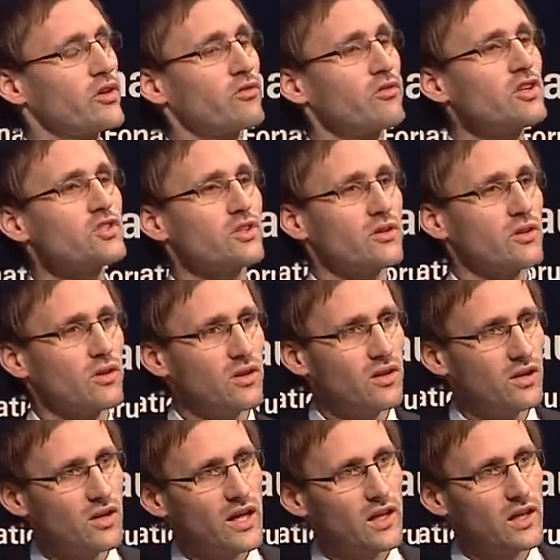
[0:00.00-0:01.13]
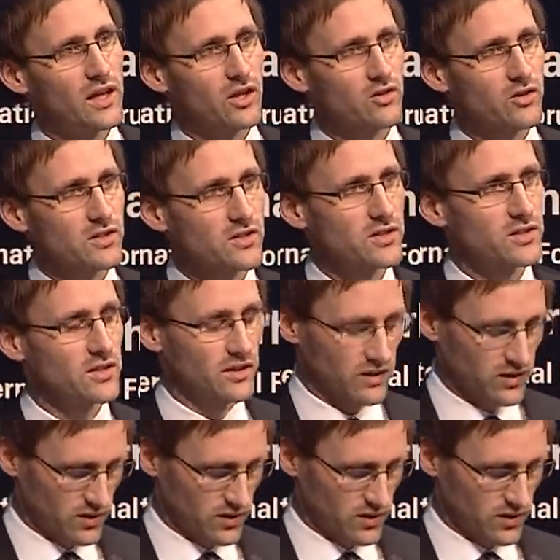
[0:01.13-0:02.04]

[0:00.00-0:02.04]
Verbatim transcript: original electric city,